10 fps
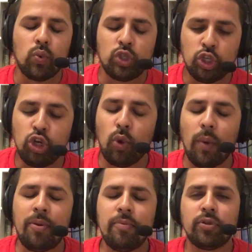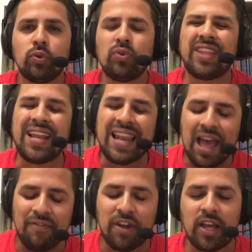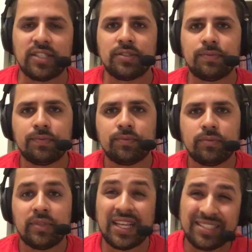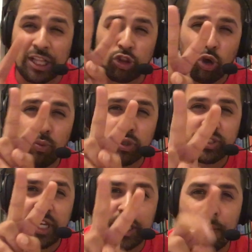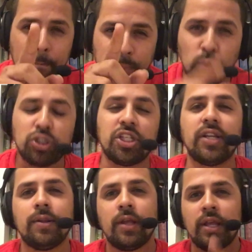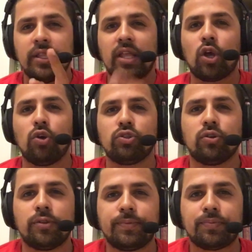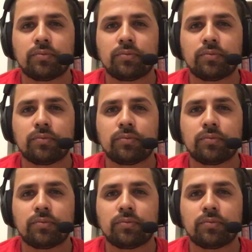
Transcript: you know what people do they laugh at us that's the double standard bullshit that goes on